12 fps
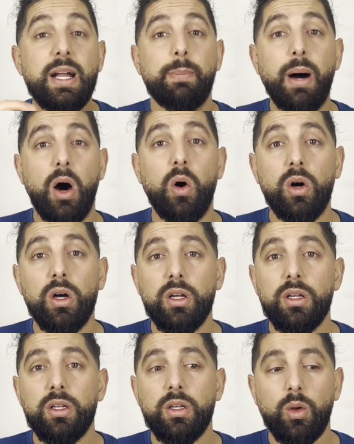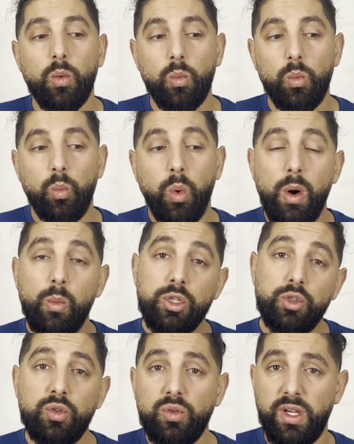about, what would
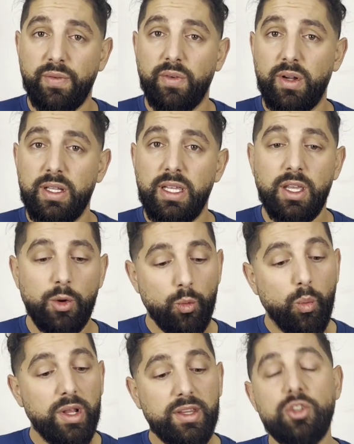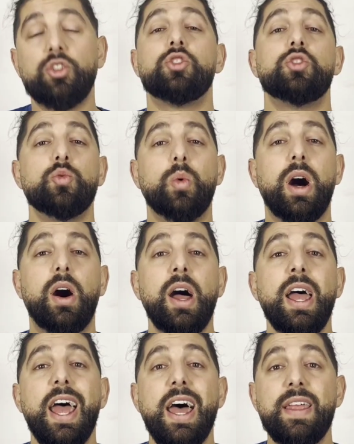you do differently? What did you do well?
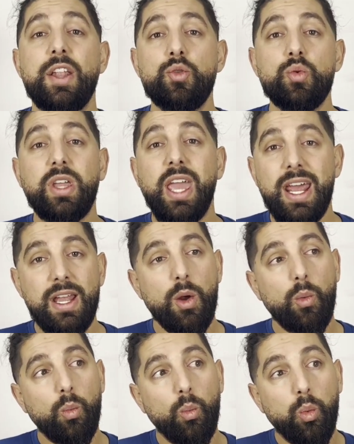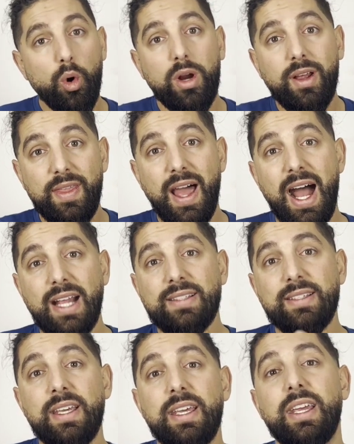And then you can work that
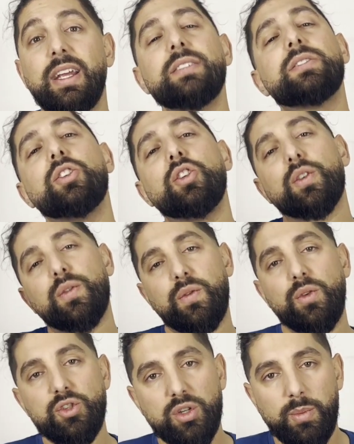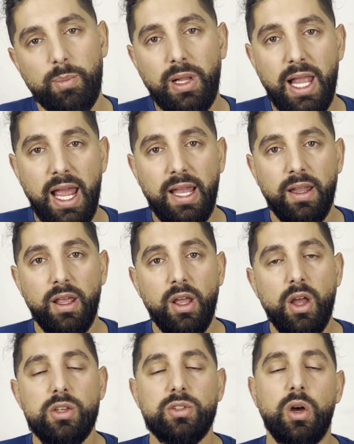into your future plan.
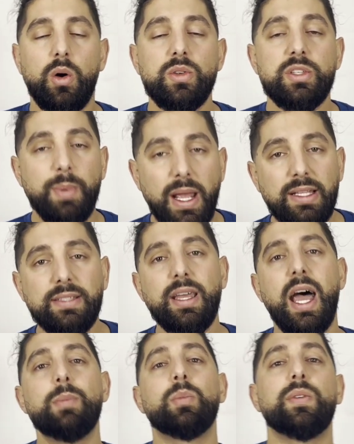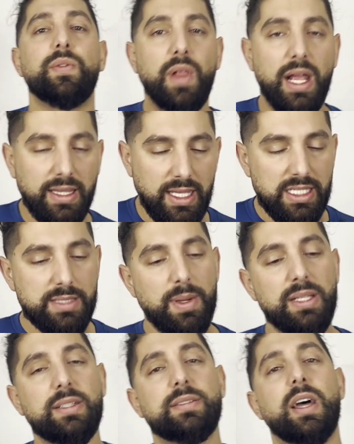So spend the time reflecting,
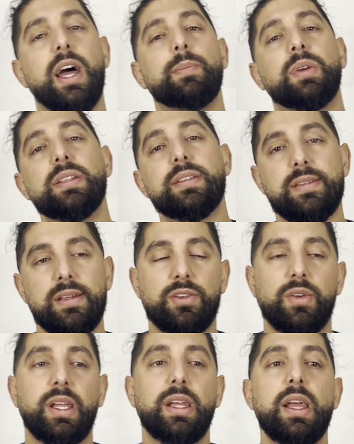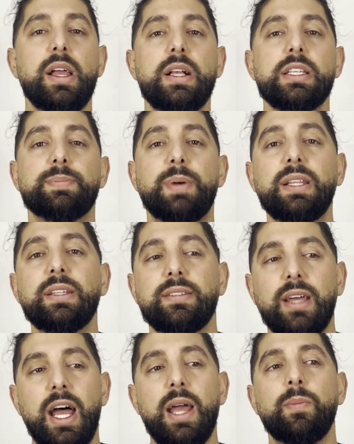spend the time considering, spend the
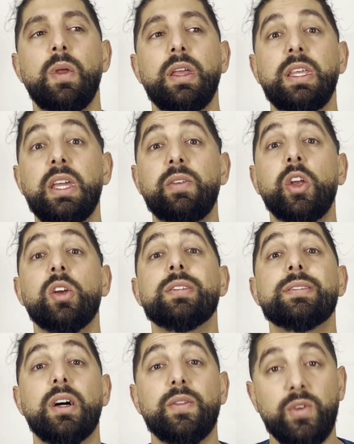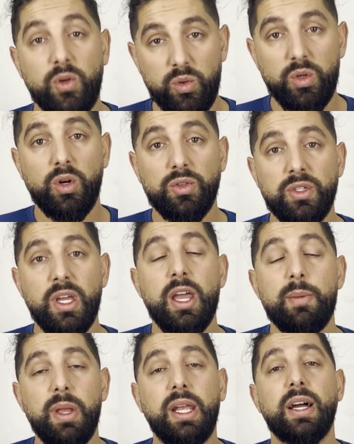time giving yourself kudos,
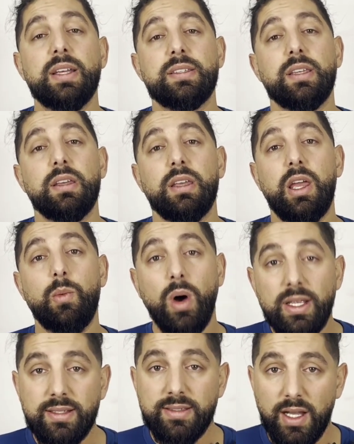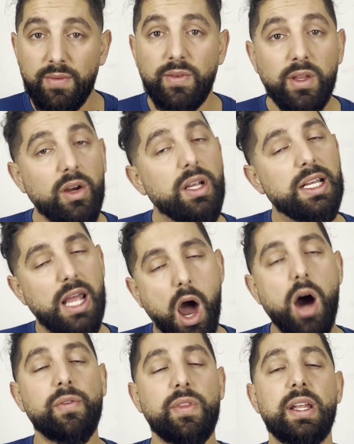because it was a tough year. It
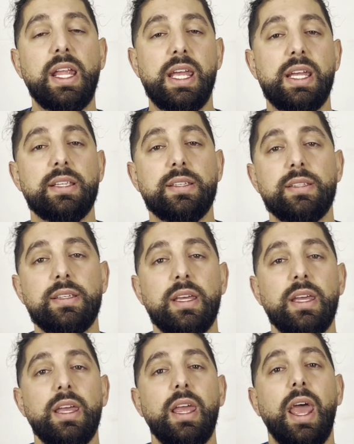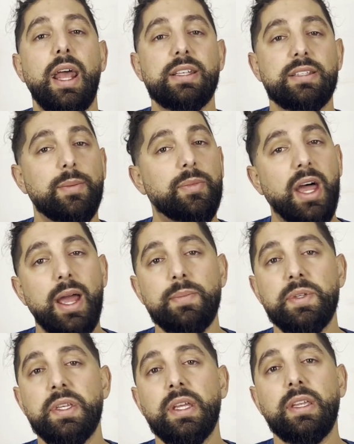often is. And
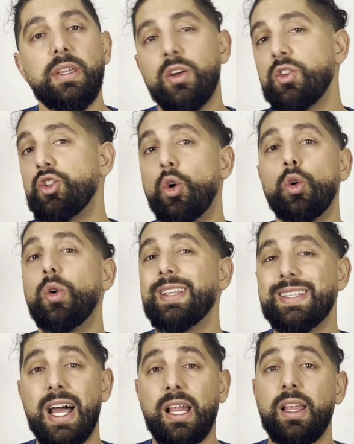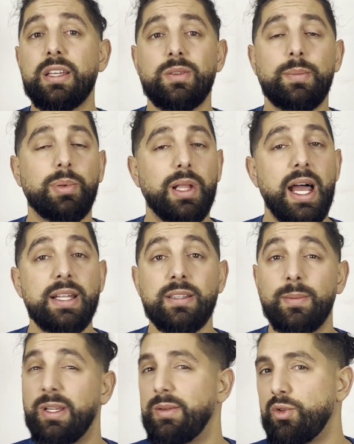sometimes years don't go exactly as we planned.
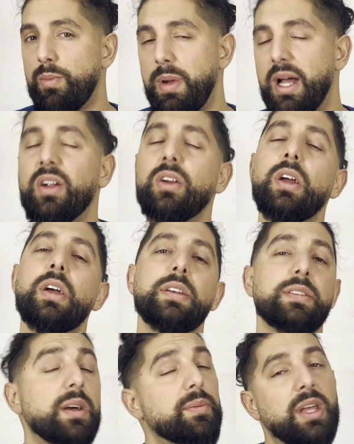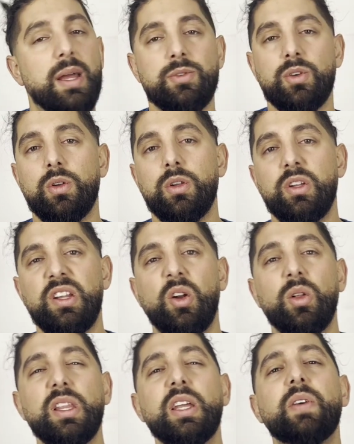Sometimes they're better. Sometimes they
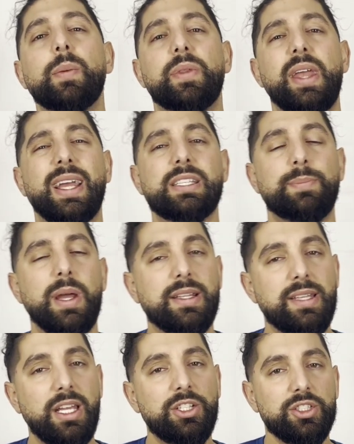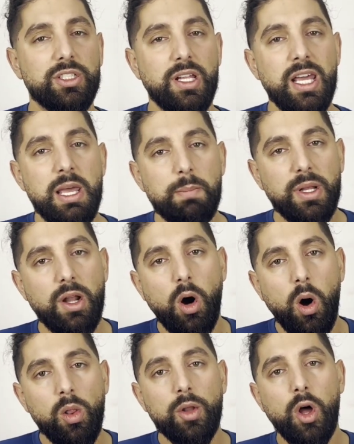don't live up to expectation. But
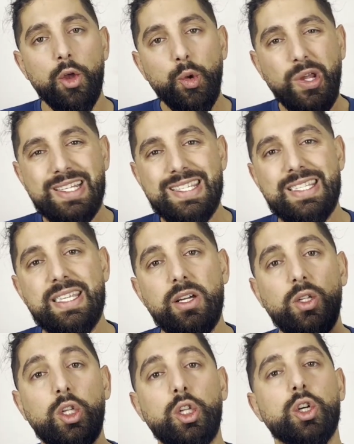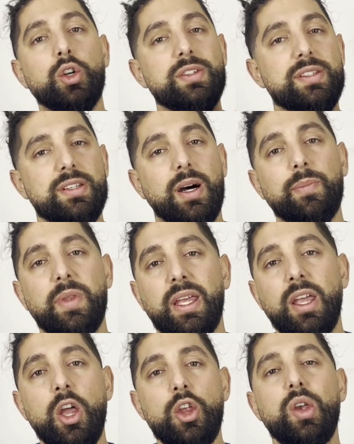all in all, you can still learn something.
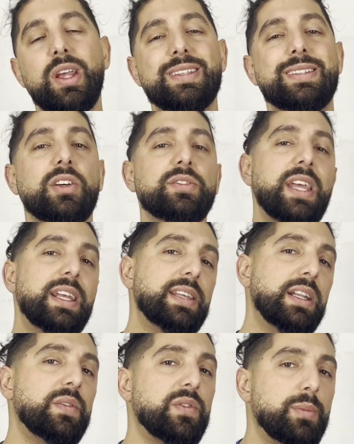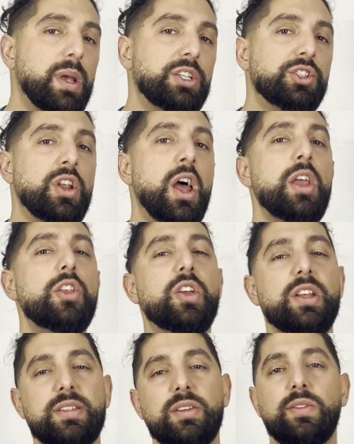You can still take that information. You
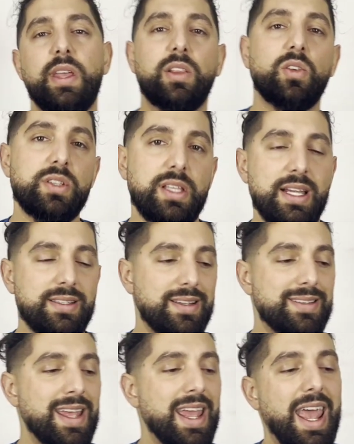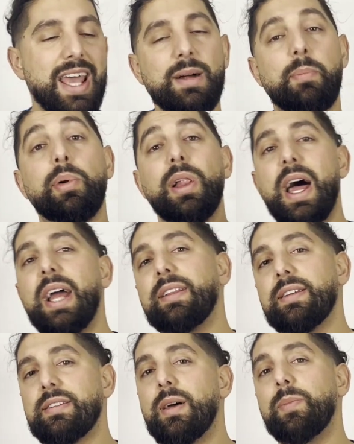can still take those lessons and apply it to
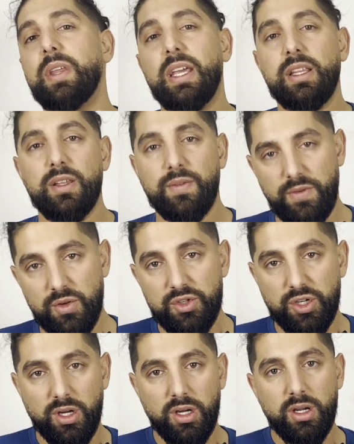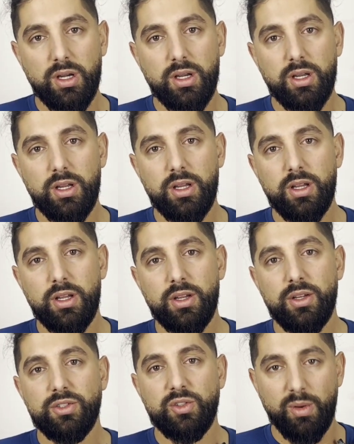something in the future.
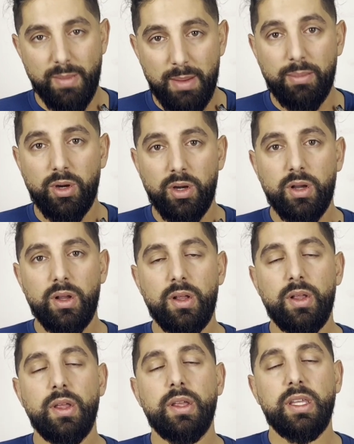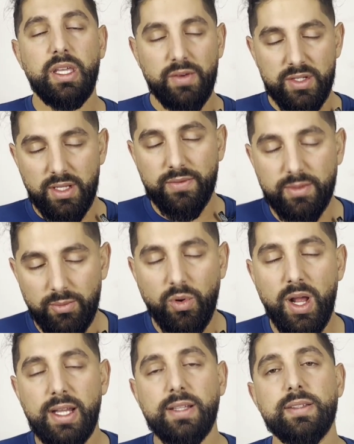So remember, give yourself some
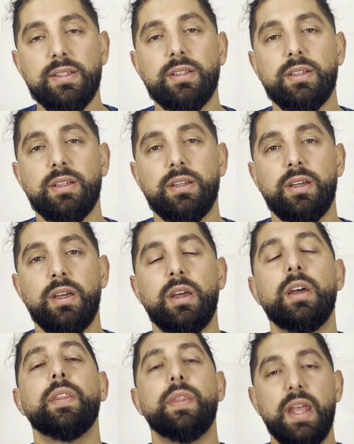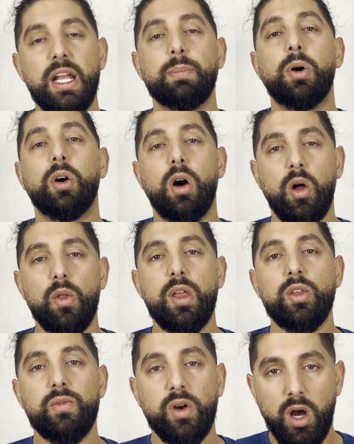credit. Think about all that
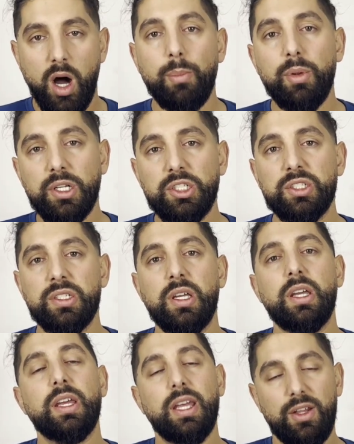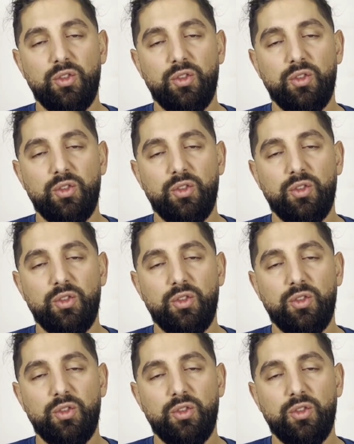you accomplished in